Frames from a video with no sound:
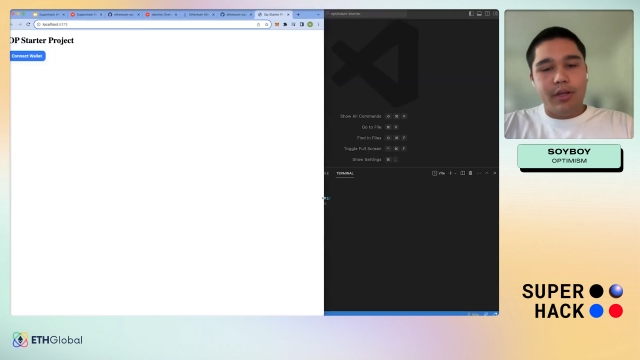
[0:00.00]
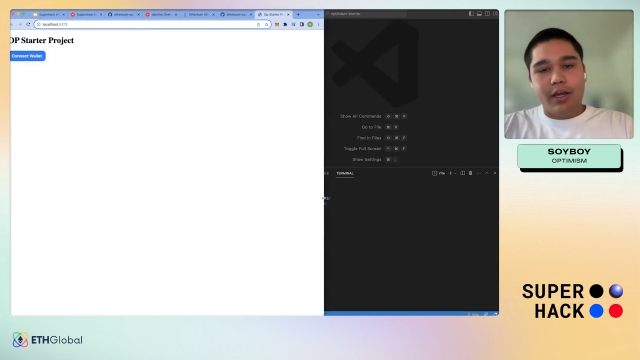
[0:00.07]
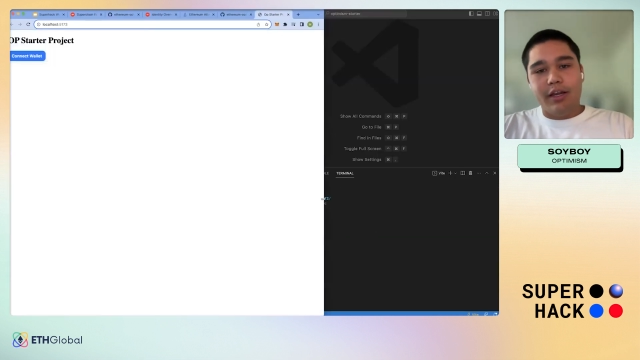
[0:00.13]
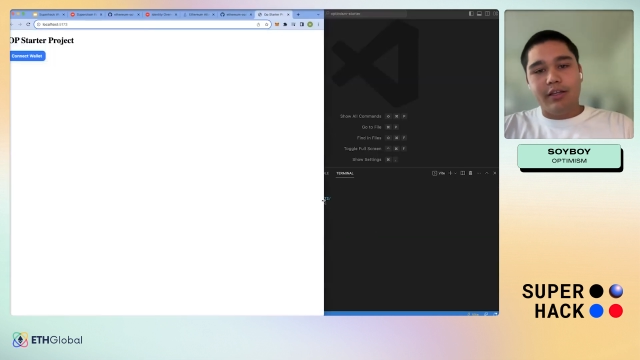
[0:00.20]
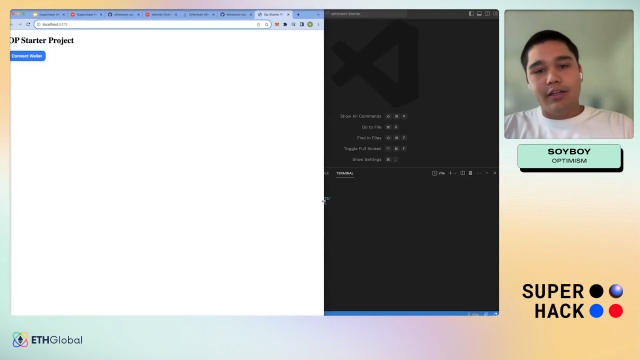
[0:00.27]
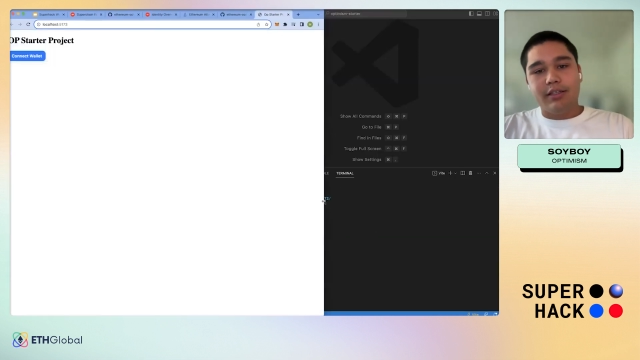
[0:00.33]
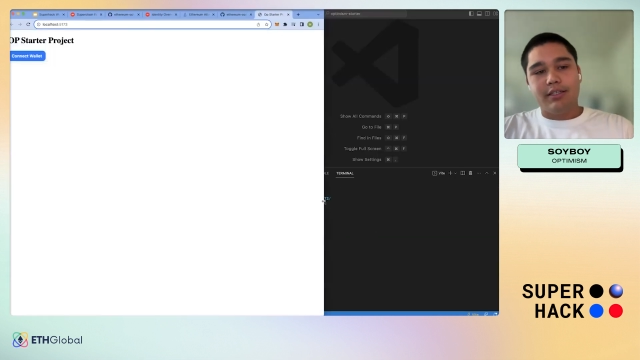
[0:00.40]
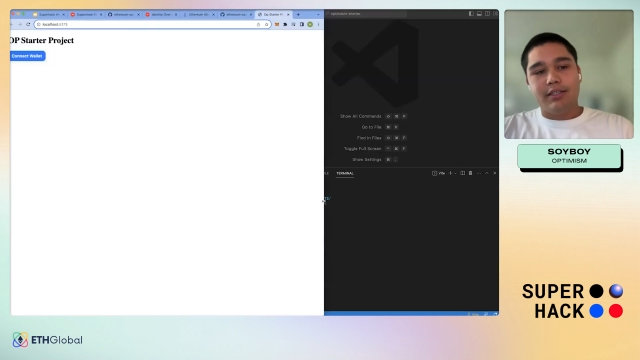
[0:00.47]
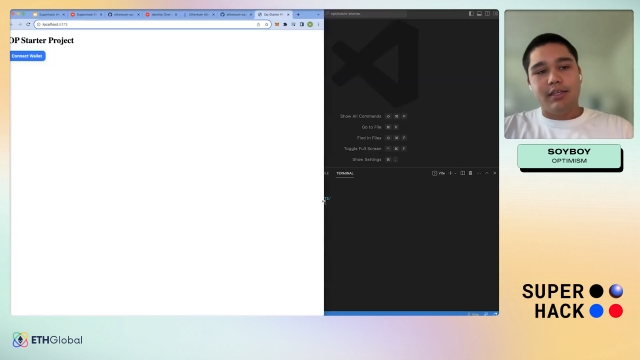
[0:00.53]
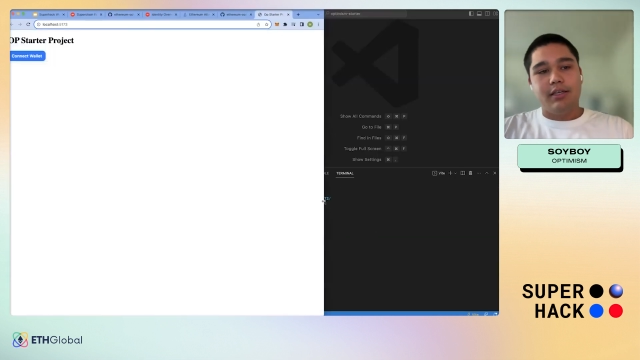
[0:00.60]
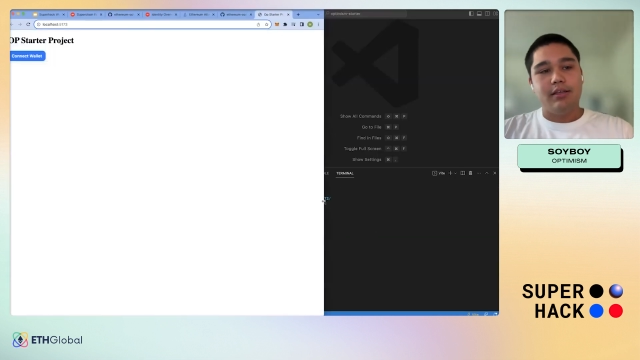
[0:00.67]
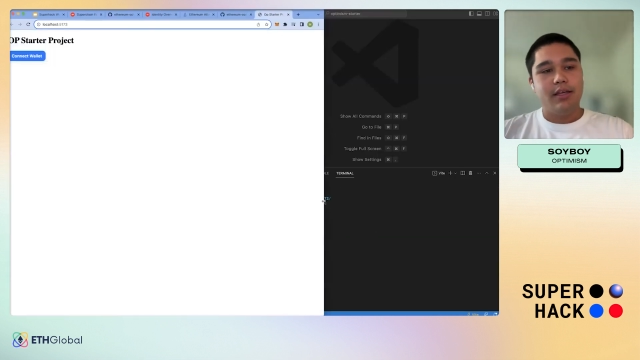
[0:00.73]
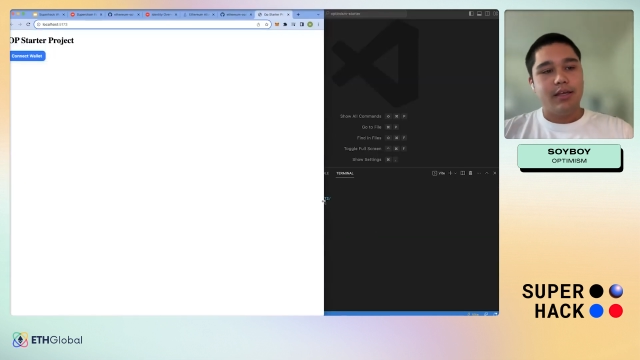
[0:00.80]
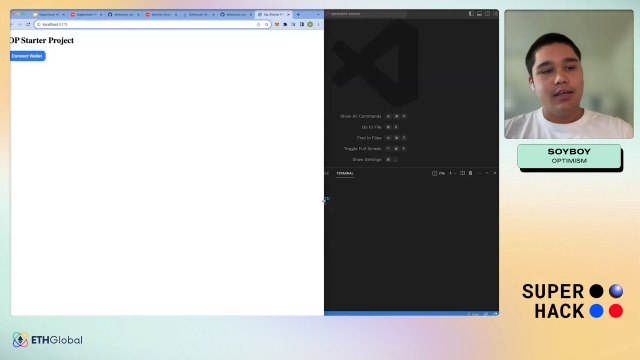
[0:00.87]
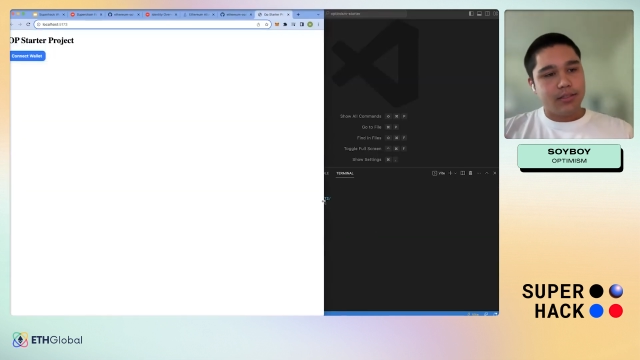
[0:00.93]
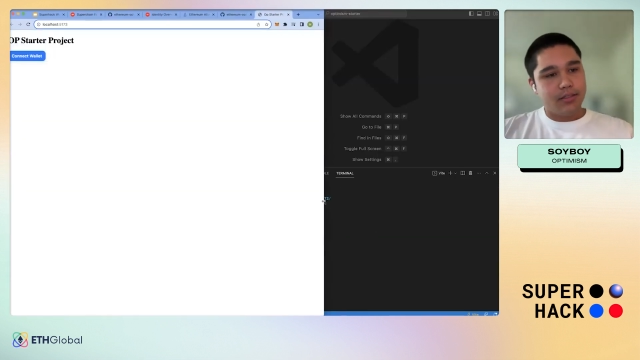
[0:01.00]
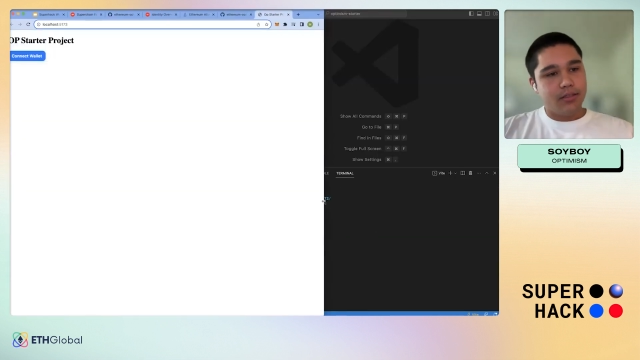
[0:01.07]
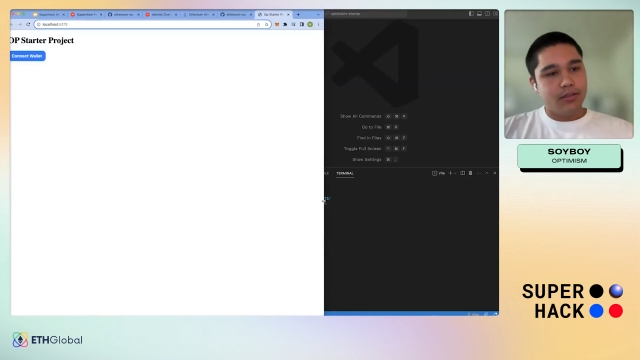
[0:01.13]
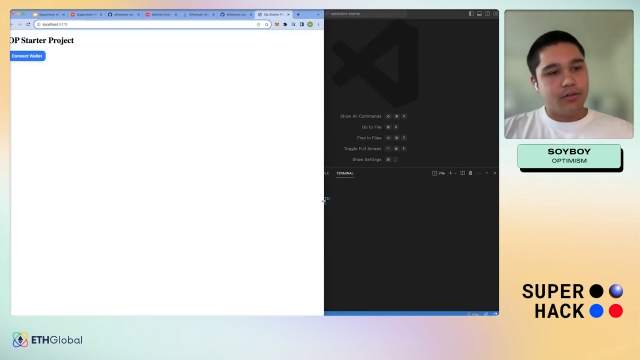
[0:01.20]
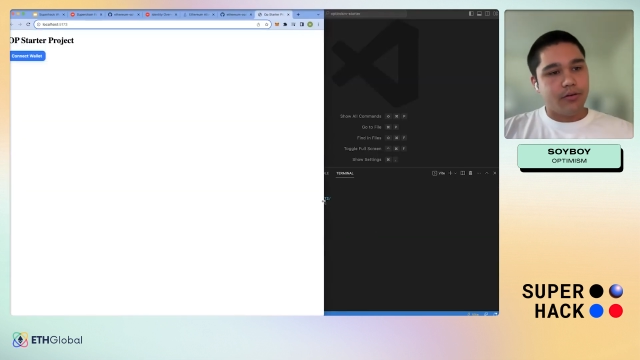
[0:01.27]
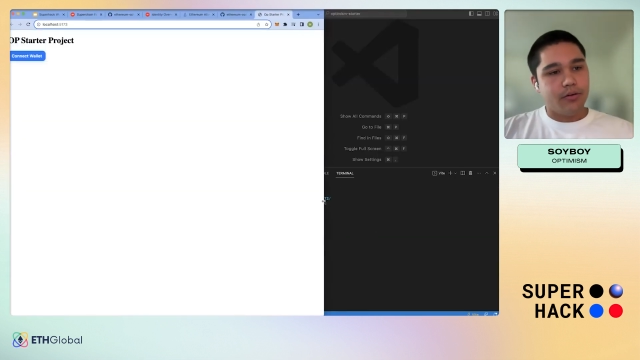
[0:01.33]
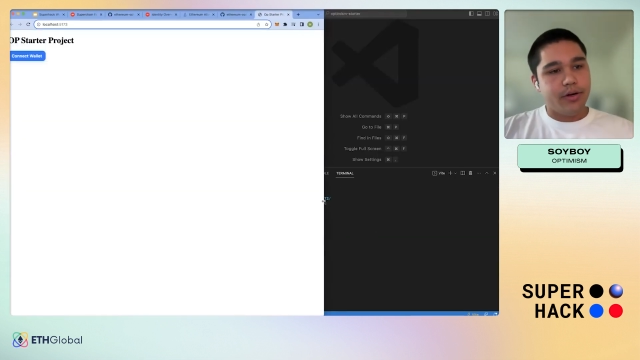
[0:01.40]
and see this
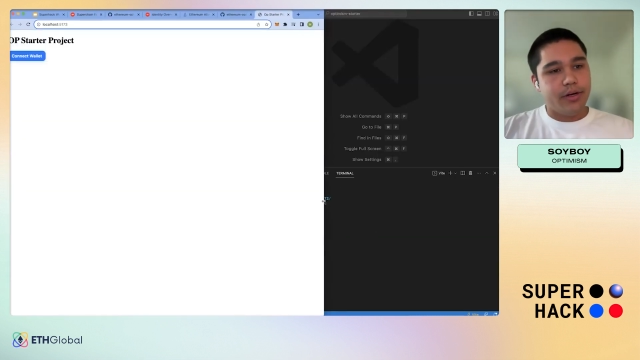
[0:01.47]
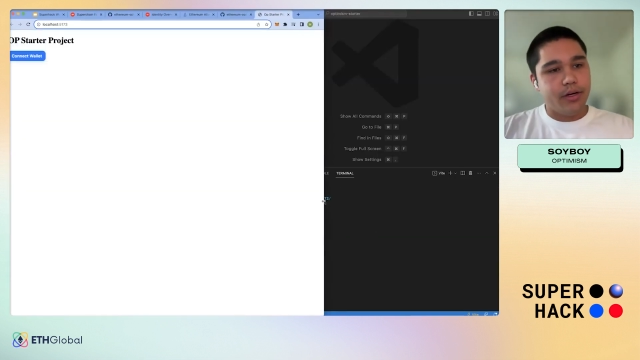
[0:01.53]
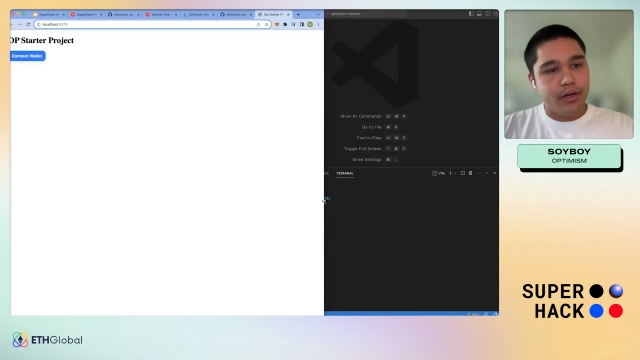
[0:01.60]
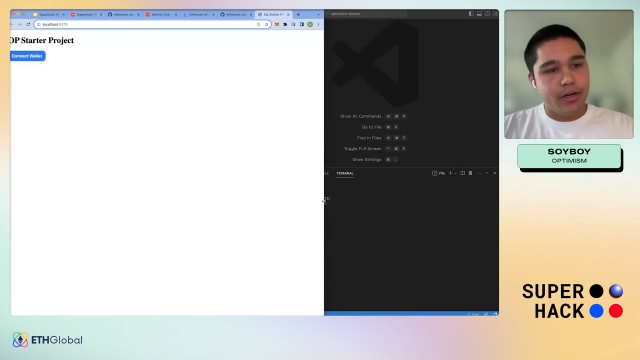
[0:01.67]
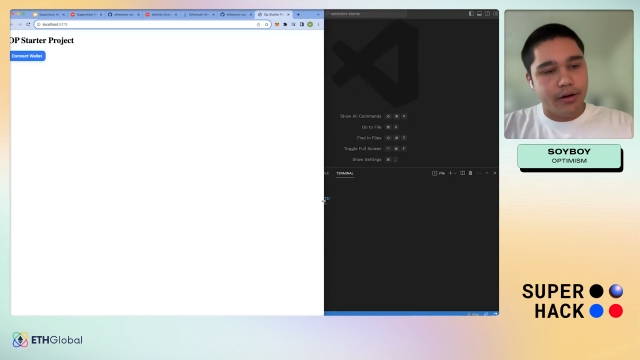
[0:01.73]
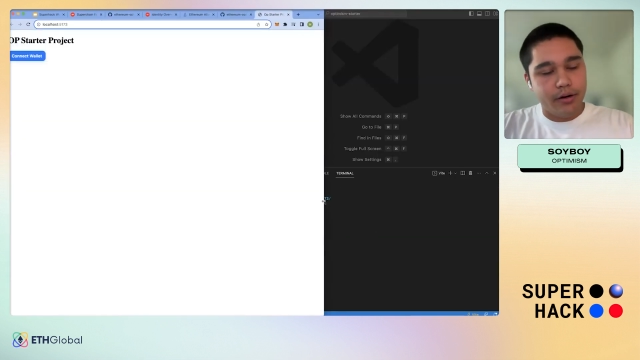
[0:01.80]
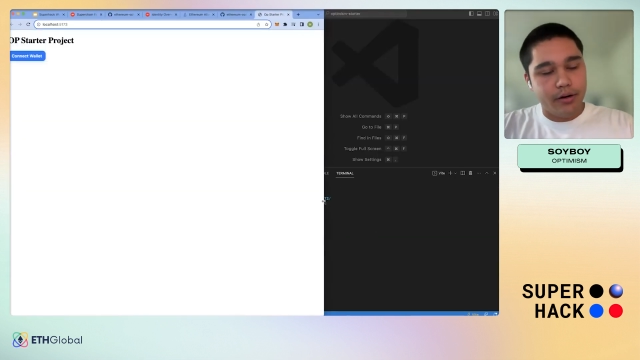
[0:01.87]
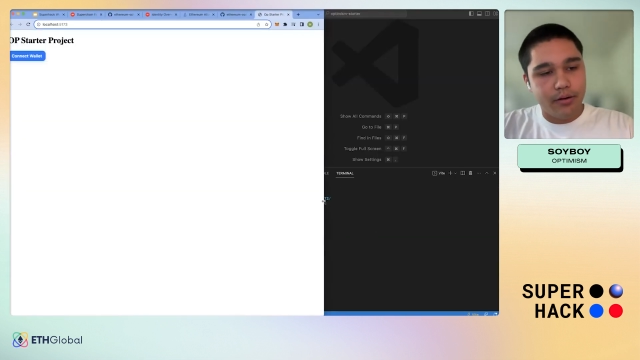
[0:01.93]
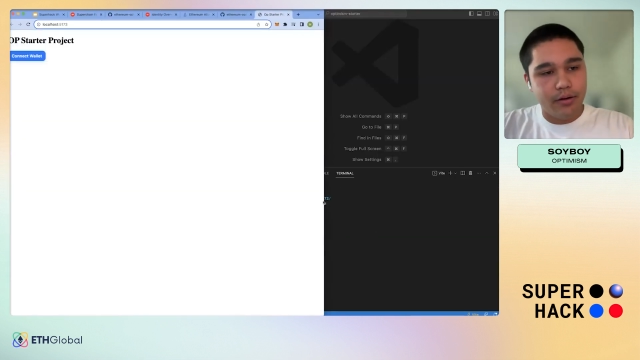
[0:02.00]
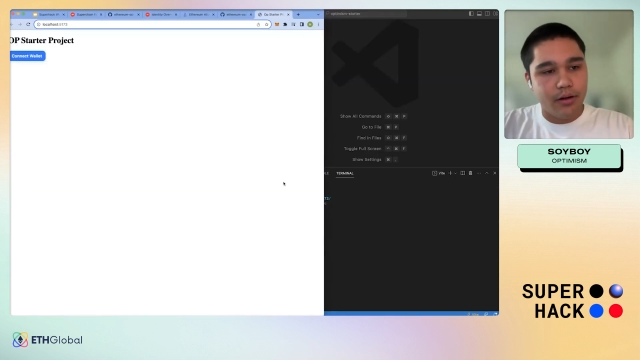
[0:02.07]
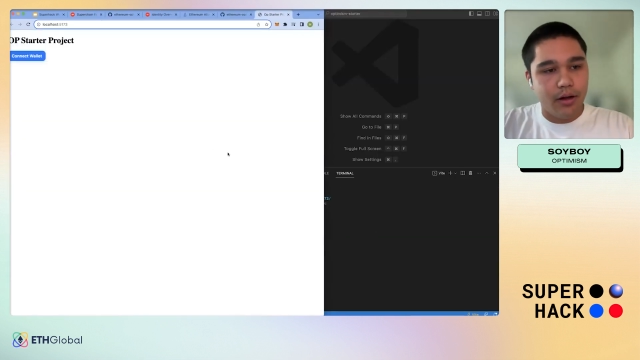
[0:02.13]
screen here.